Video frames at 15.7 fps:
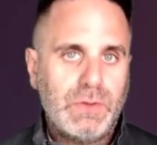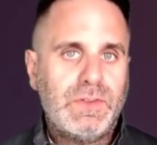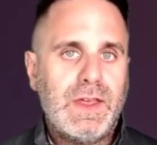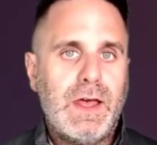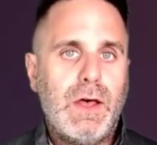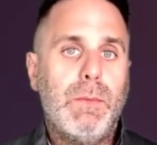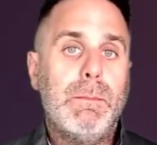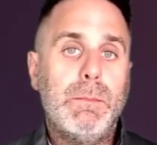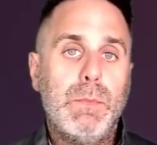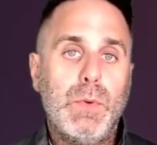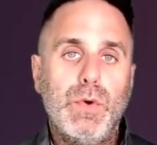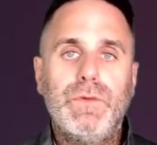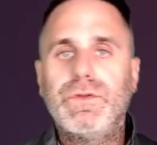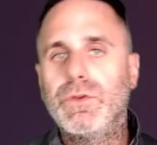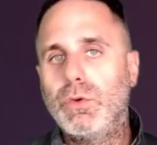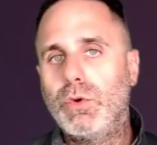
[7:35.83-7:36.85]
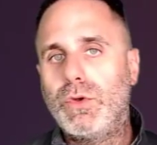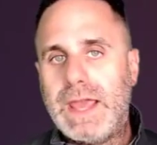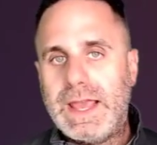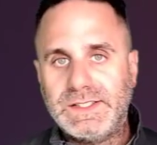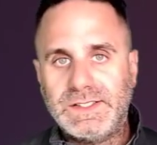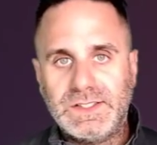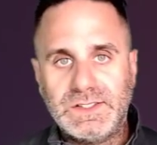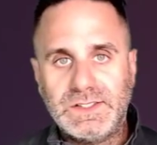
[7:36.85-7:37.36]
to help move through
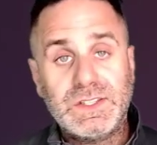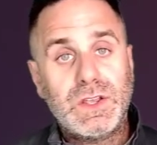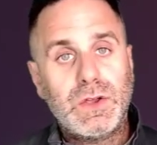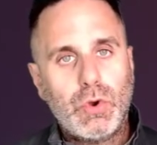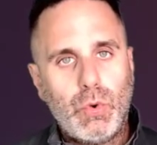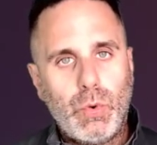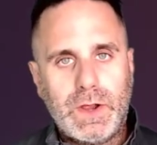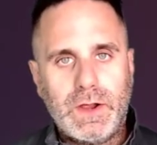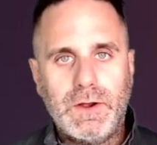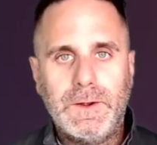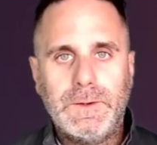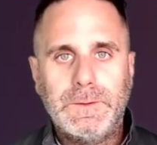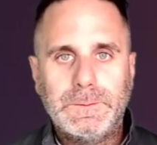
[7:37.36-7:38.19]
cases quicker.